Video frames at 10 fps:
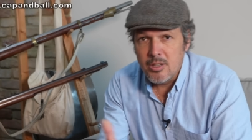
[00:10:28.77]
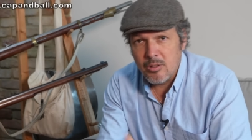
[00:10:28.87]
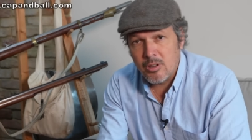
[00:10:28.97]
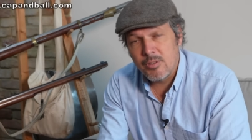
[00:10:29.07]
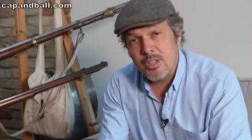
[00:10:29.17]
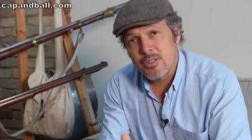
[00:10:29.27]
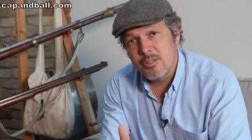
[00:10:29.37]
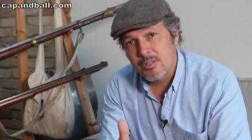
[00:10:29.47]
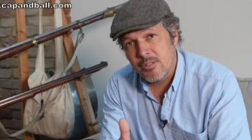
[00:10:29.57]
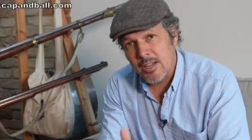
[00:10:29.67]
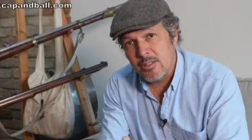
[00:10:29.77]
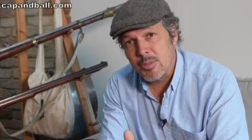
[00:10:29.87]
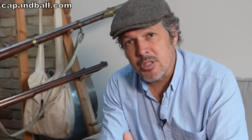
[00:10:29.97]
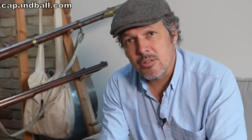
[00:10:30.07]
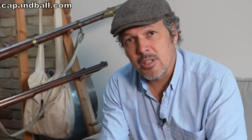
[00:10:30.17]
always try the
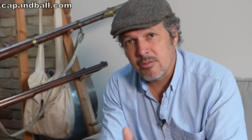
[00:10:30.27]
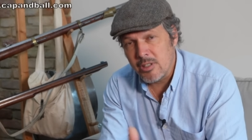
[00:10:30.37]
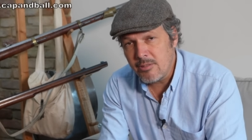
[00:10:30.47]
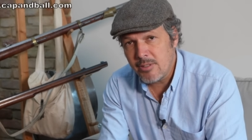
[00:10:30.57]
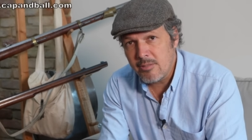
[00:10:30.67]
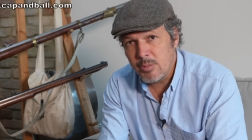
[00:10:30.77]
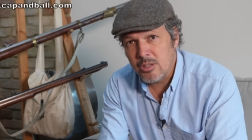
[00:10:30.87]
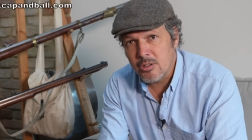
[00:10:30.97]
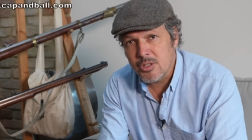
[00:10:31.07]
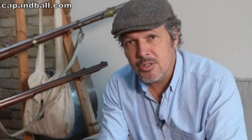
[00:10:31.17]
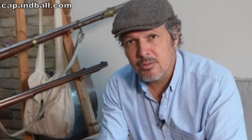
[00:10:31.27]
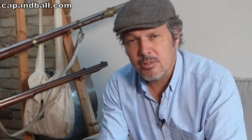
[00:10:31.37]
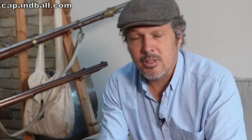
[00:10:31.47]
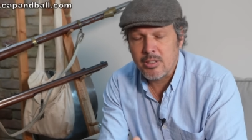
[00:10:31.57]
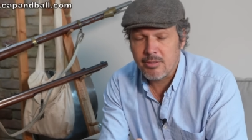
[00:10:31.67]
pistol at 25 meters
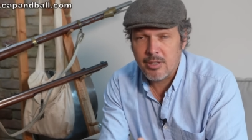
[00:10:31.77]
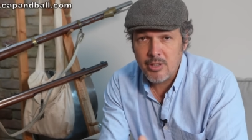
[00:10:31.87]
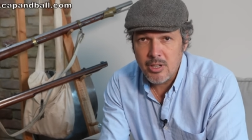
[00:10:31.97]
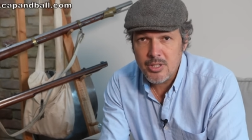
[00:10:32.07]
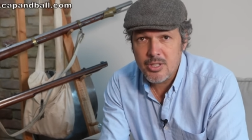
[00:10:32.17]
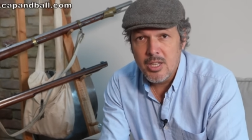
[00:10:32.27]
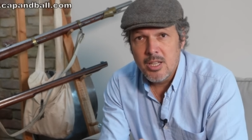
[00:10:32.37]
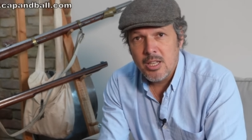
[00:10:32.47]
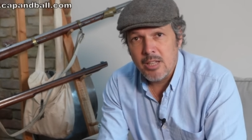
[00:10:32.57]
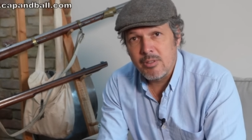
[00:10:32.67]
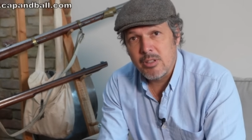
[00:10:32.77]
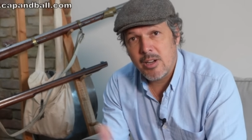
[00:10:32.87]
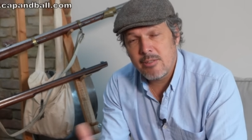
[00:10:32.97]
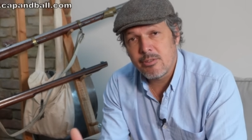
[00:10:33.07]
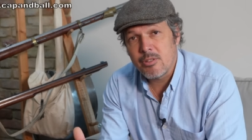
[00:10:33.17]
or 25 yards and with
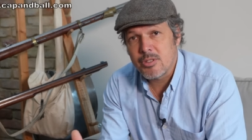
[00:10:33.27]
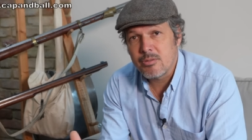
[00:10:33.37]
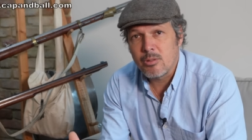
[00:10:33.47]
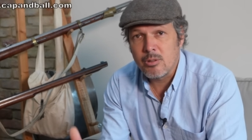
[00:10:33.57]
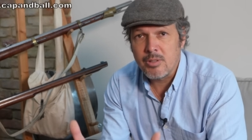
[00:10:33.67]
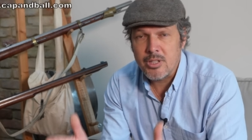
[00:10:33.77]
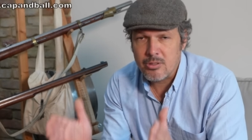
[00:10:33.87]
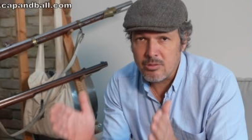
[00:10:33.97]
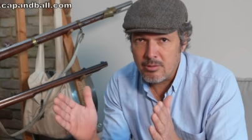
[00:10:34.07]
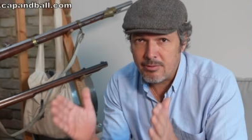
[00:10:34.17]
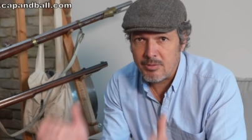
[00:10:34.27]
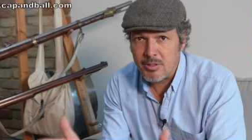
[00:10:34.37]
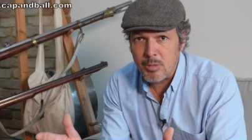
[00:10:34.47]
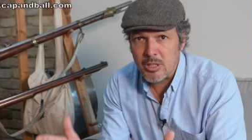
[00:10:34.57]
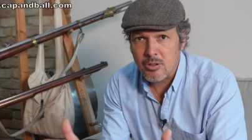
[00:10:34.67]
rifles always to
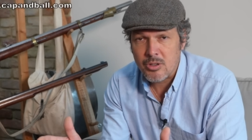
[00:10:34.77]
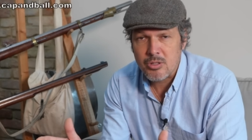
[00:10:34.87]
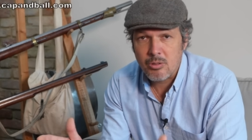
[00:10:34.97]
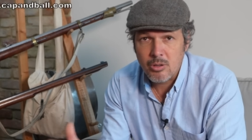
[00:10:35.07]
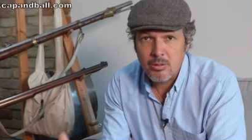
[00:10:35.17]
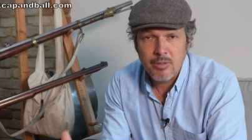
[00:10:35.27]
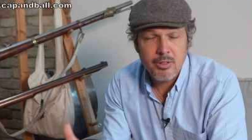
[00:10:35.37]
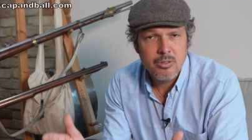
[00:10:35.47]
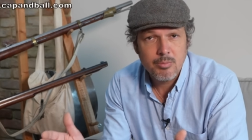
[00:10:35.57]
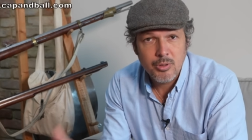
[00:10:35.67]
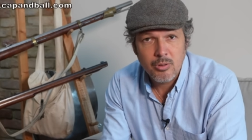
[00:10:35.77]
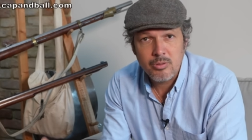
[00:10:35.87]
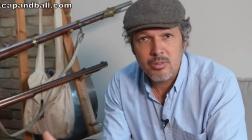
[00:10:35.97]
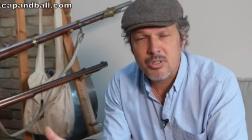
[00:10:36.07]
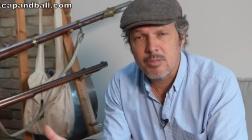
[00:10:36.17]
50 meters or if it's a
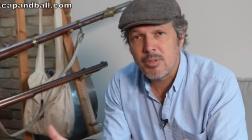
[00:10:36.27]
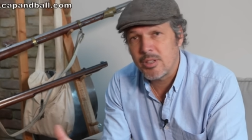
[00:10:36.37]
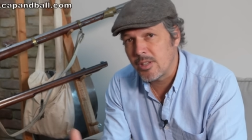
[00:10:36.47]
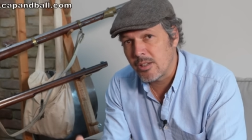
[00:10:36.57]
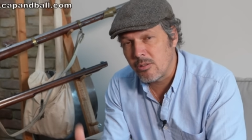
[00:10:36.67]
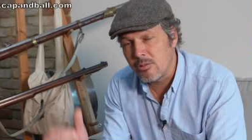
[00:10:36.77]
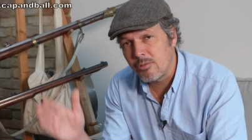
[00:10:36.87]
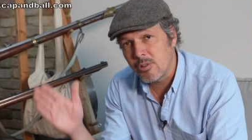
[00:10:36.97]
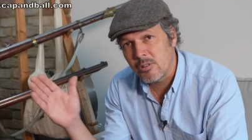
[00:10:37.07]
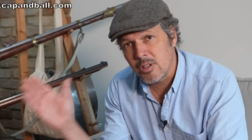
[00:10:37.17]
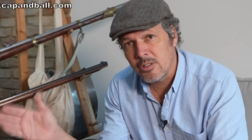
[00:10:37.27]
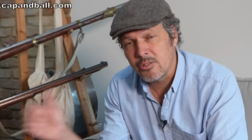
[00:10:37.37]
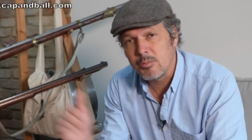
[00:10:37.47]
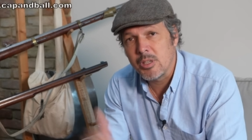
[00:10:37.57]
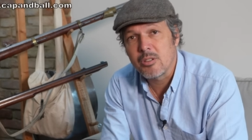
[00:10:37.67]
prone discipline then go for
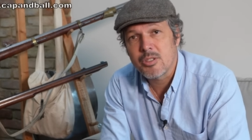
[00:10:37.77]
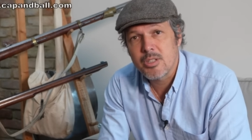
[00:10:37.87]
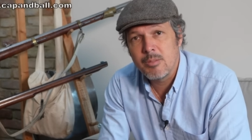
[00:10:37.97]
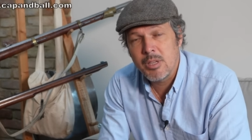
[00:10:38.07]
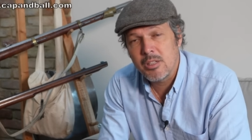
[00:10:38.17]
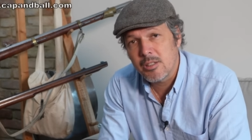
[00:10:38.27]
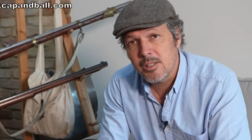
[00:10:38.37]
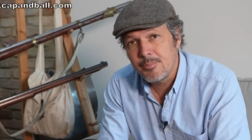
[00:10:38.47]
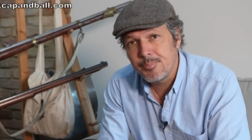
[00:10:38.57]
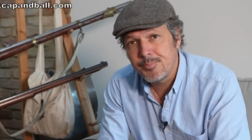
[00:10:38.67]
100 meters immediately.